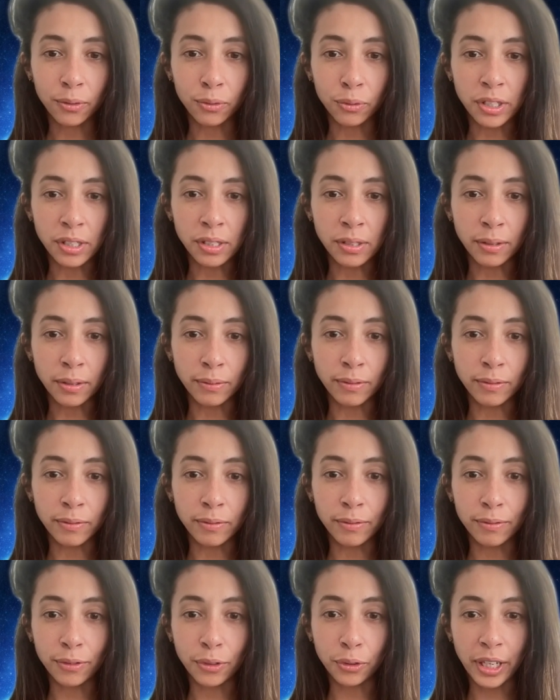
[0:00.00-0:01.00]
resol-
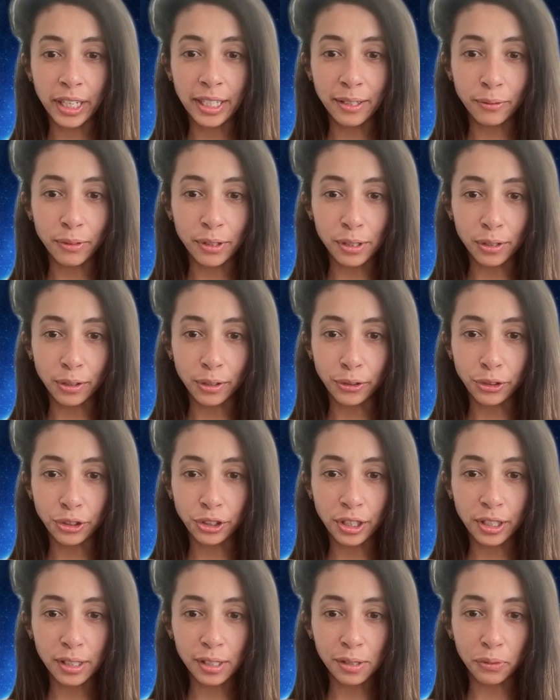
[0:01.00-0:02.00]
creating
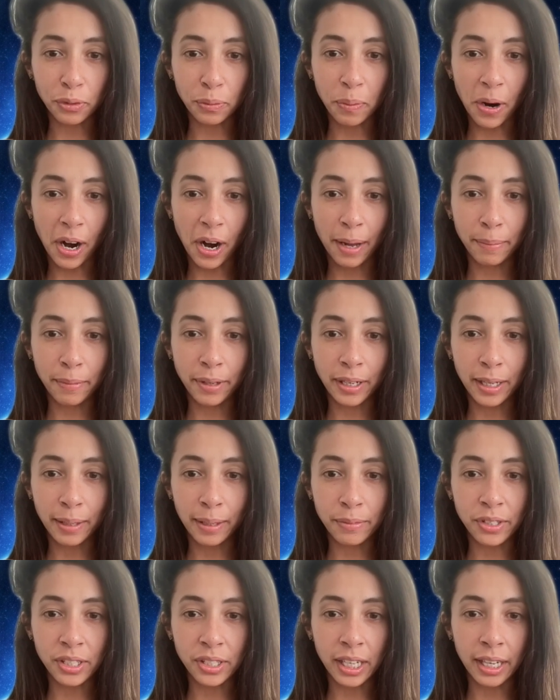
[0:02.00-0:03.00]
resolutions for
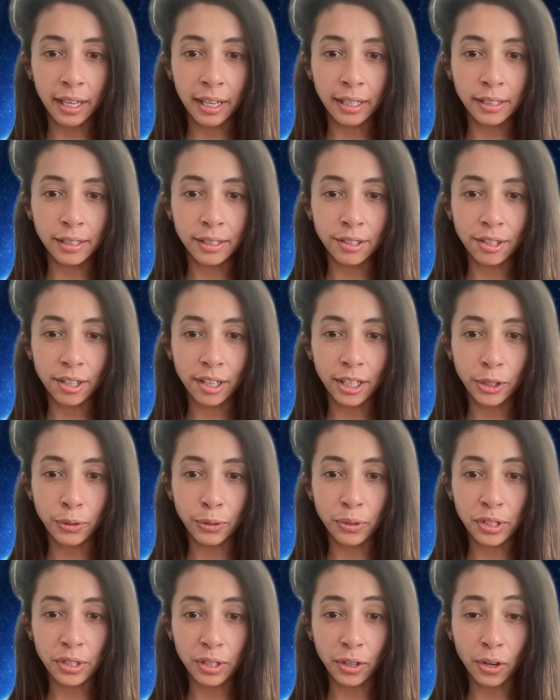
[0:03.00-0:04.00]
problems, and he
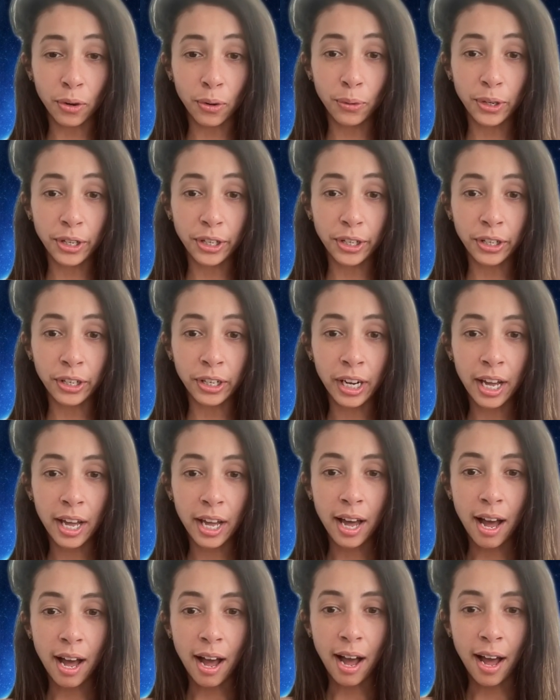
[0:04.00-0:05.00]
was a coder.
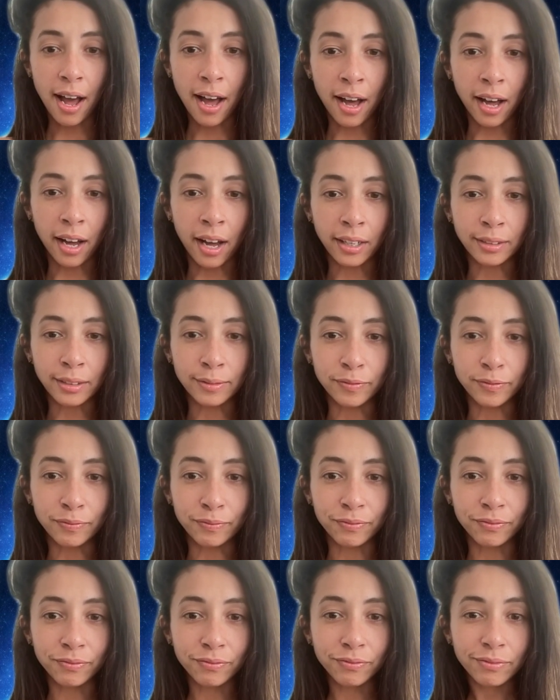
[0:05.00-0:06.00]

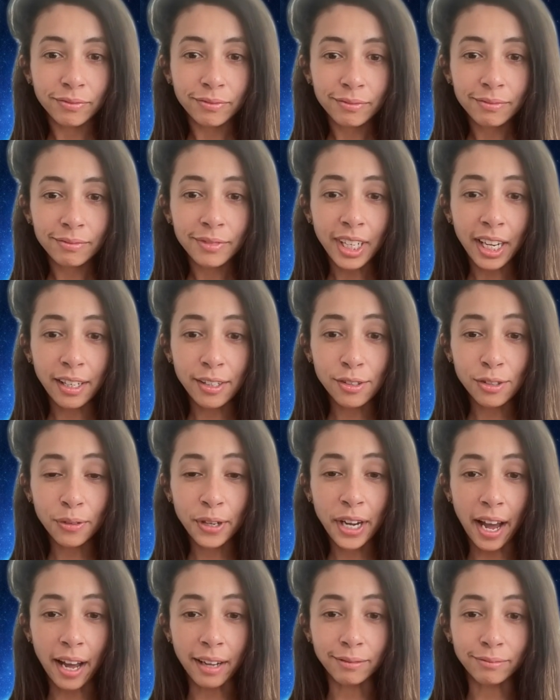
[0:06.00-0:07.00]
Um, so
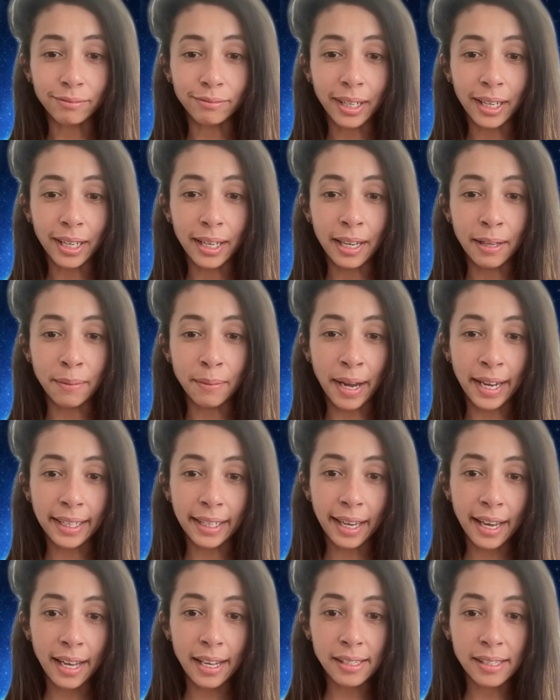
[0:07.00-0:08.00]
yeah, in my
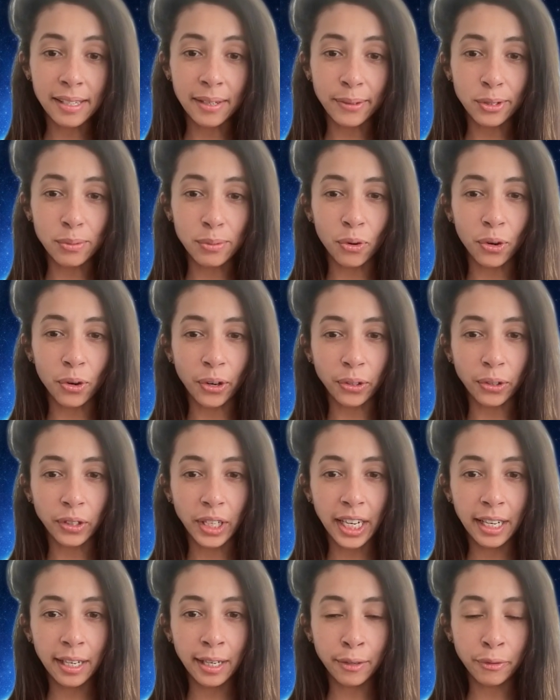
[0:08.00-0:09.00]
case, I was more
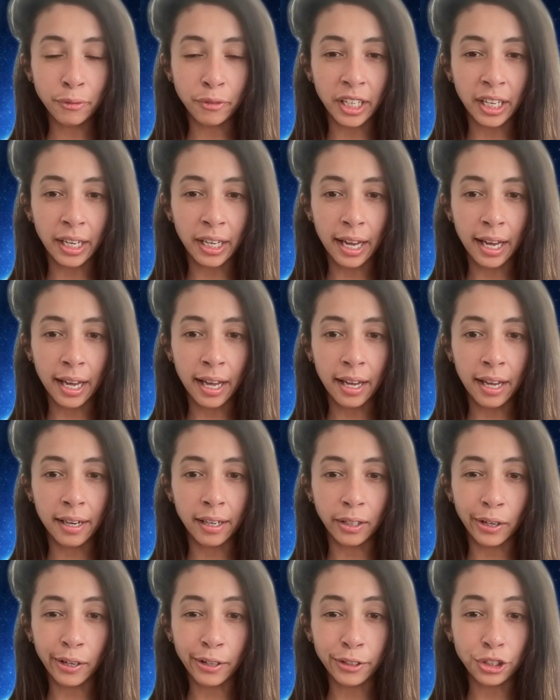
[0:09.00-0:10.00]
creative, and I had a
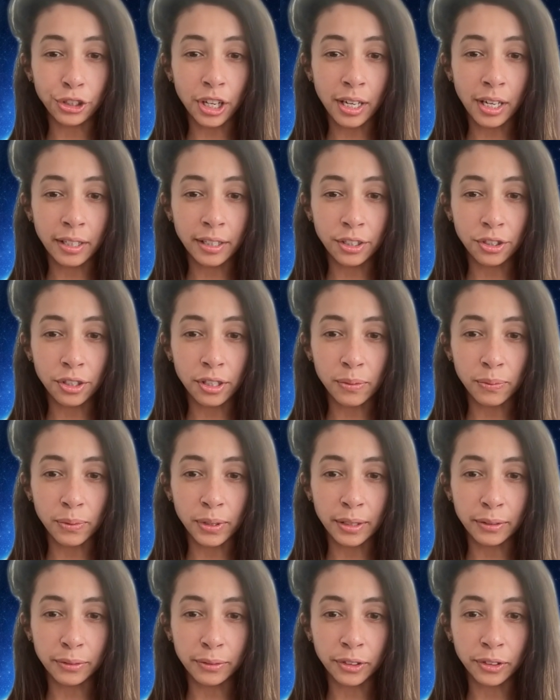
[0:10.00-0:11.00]
lot of challenges
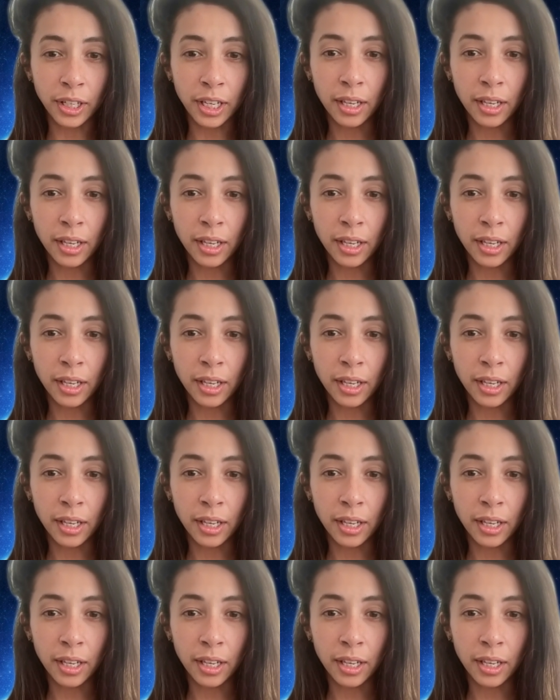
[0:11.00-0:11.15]
with